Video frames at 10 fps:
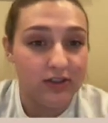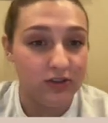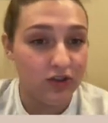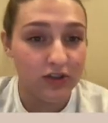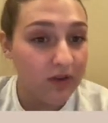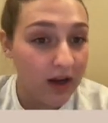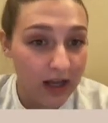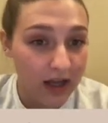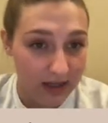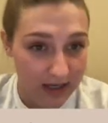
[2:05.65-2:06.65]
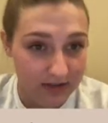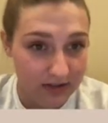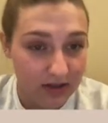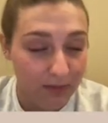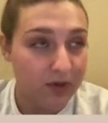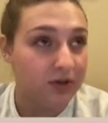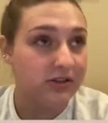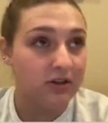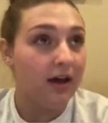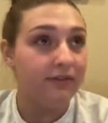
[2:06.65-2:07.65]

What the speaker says: just found out that he has a submucous cleft,